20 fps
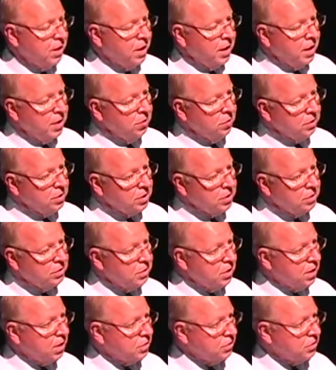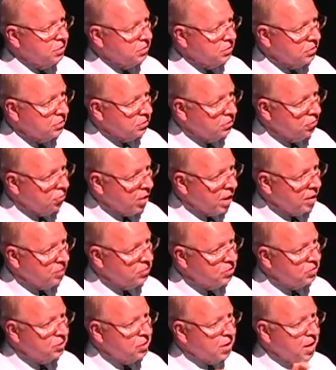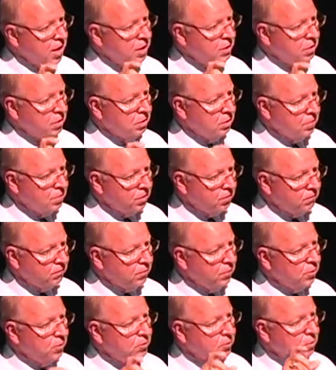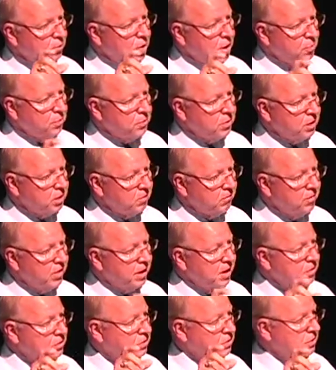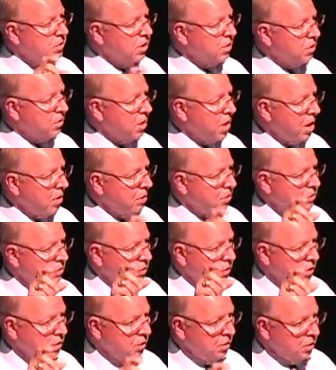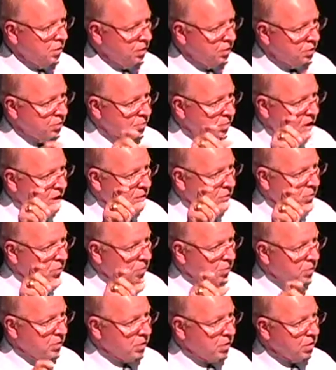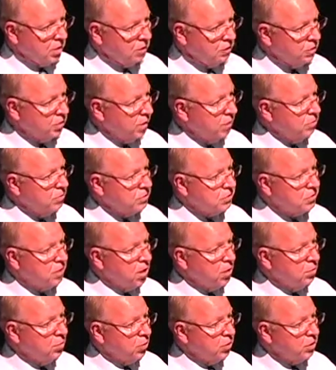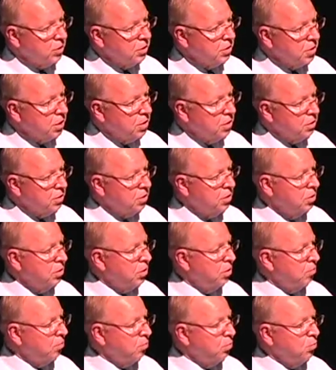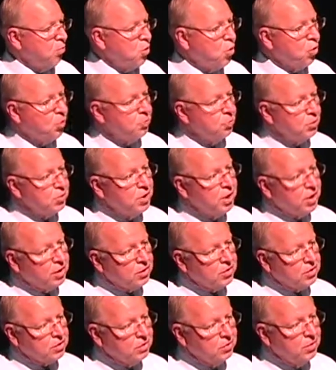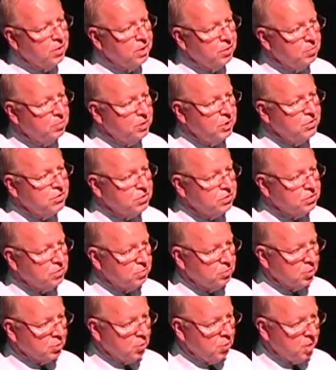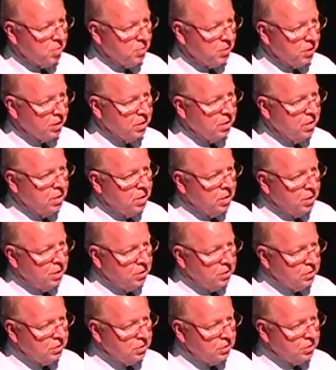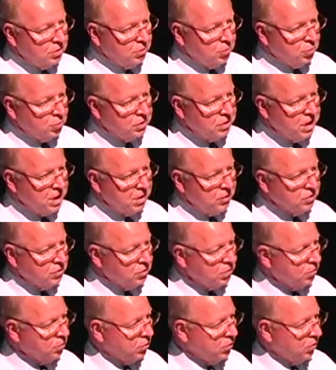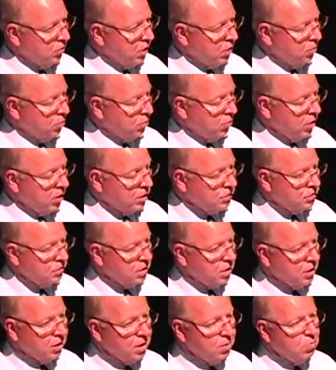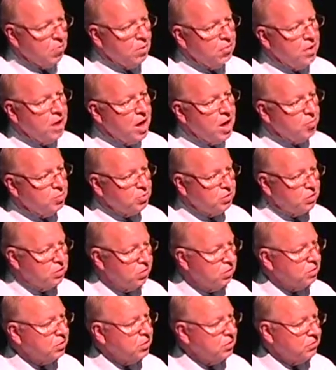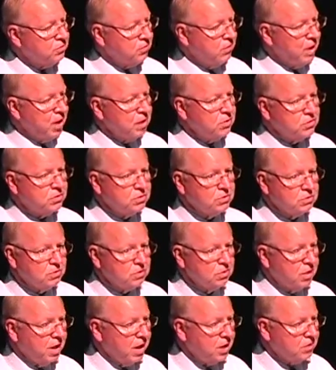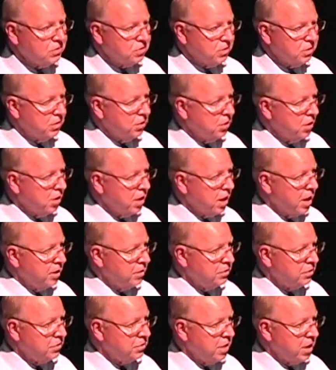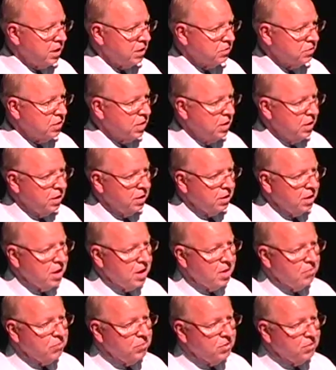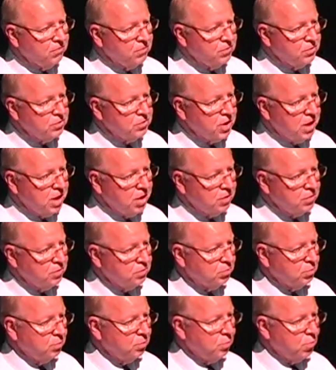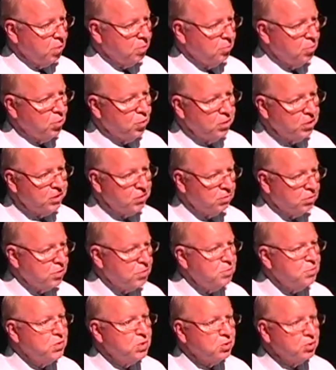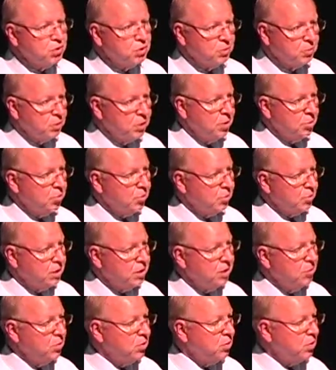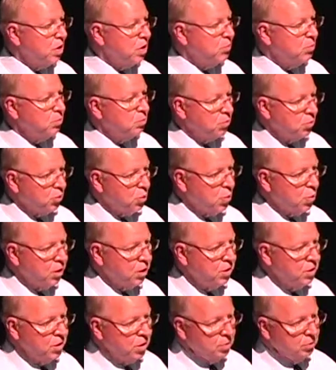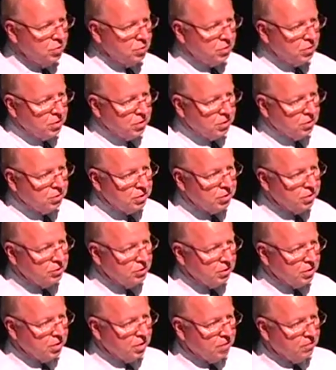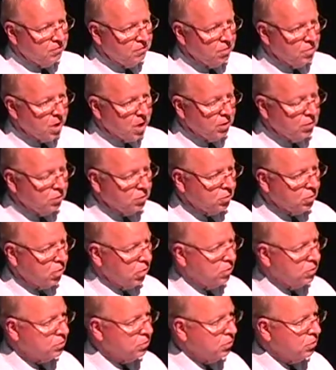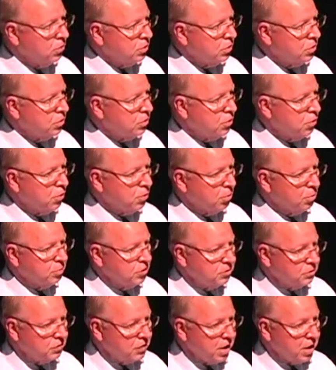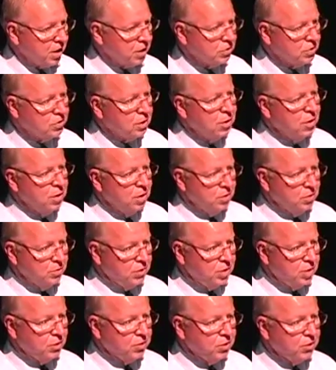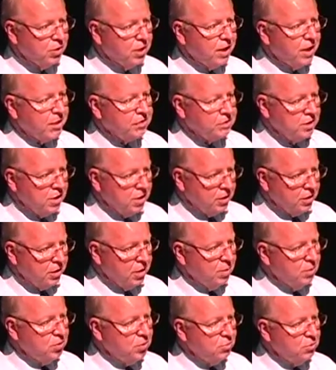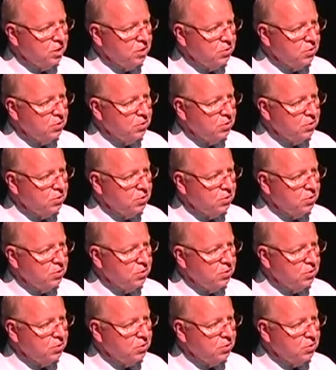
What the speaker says: And what it does is it drives China further up the advanced technology spectrum, because they will start bringing in more productive pieces of equipment to put down some of the labor risks. Now, that won't happen nearly as fast as it has in the United States. They have a different challenge with 1.3 billion people, keeping them employed, particularly as they come from agricultural into the urban settings. Nonetheless, they will be